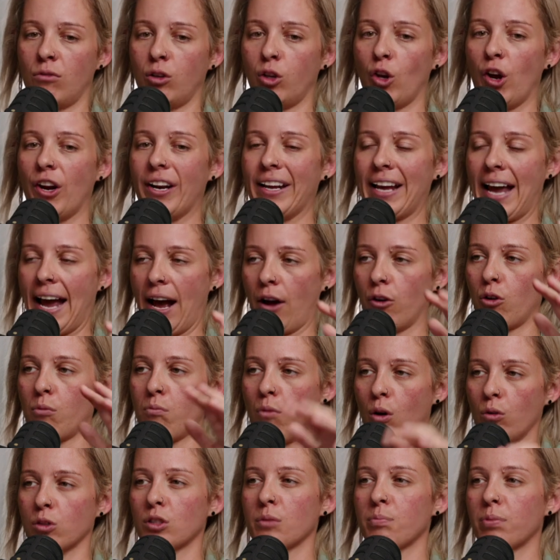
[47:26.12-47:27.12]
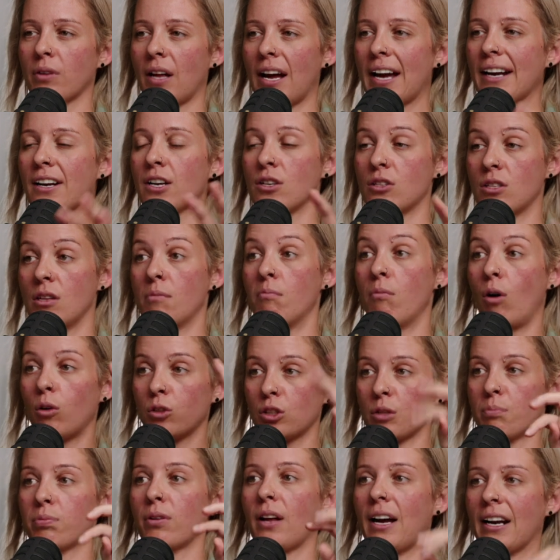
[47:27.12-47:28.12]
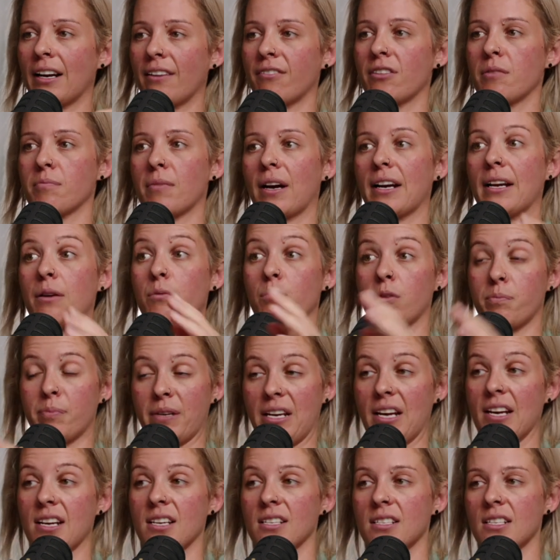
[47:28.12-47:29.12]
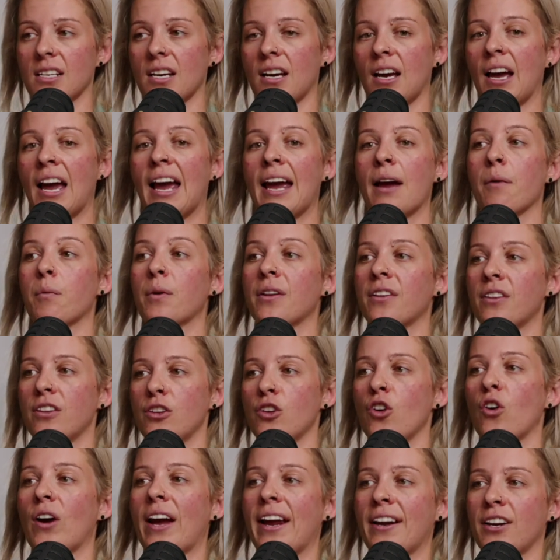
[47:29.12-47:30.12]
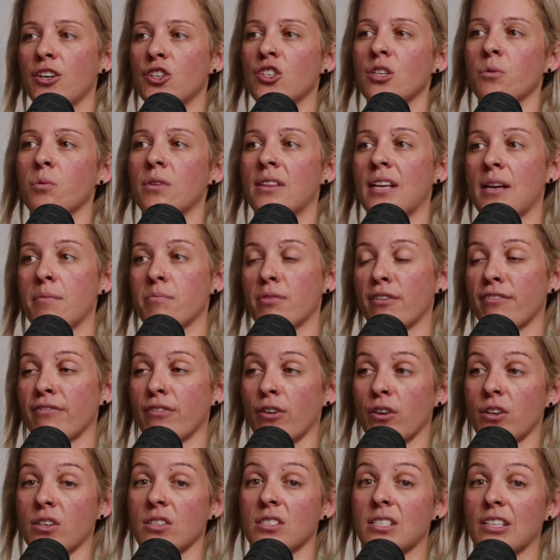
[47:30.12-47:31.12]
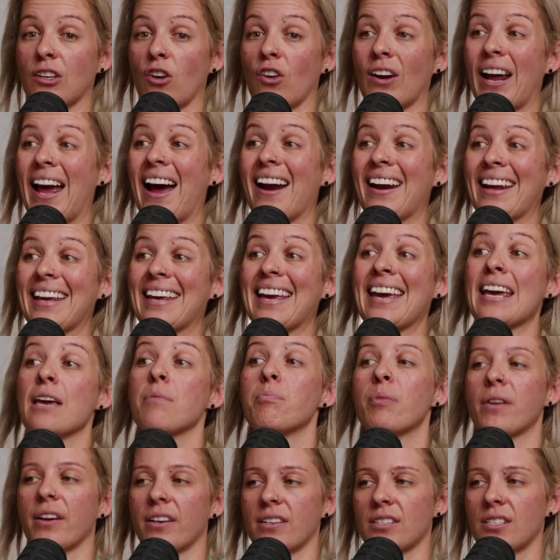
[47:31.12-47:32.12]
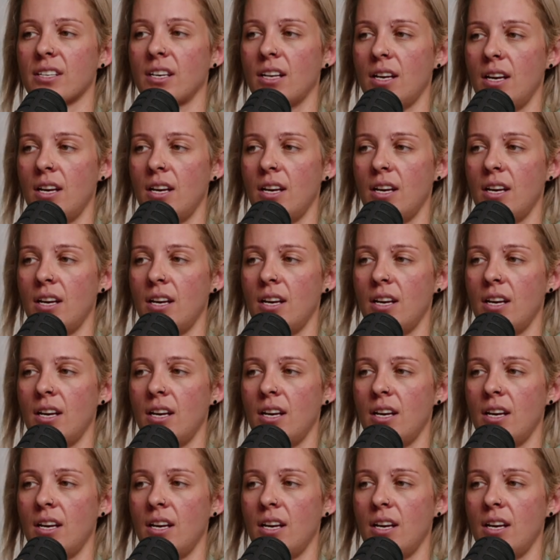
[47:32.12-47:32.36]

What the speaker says: learning how to multiply, because the multiplying of the money would be easier, your energy would then be focusing on how to keep it,